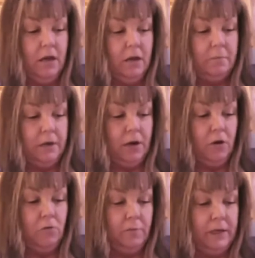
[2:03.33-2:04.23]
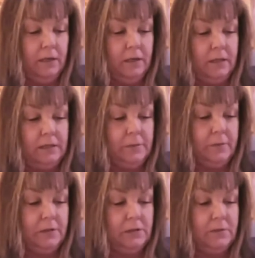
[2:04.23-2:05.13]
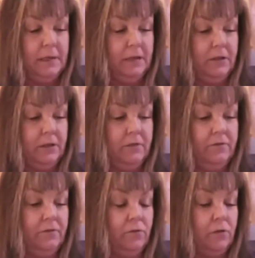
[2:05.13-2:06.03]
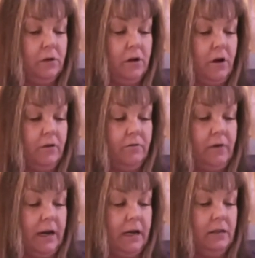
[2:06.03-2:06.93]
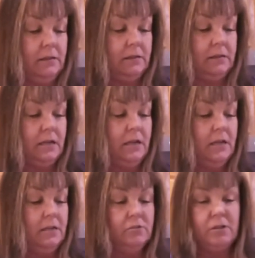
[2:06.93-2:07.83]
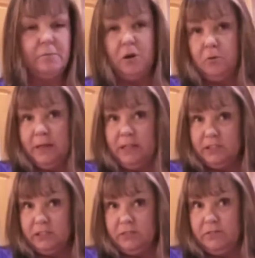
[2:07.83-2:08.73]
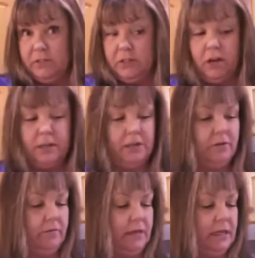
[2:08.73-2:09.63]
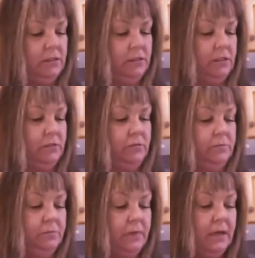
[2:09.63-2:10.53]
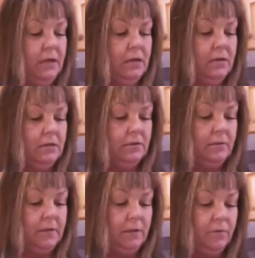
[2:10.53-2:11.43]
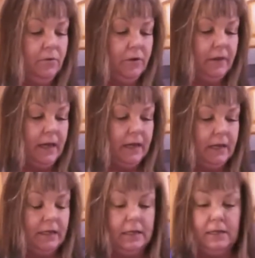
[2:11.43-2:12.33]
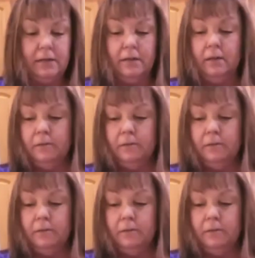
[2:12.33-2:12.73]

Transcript: but oatmeal is supposed to be good for arthritis. So I'm hoping it's good for doggy arthritis too. So I'm going to pour that in here.